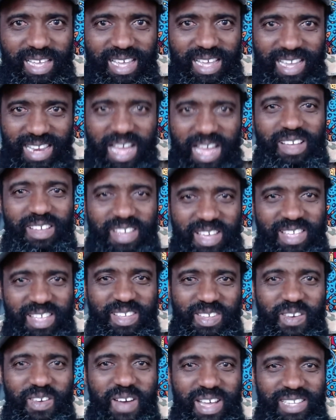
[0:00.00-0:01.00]
in a
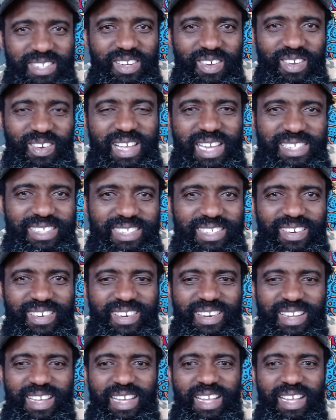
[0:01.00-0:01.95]
US location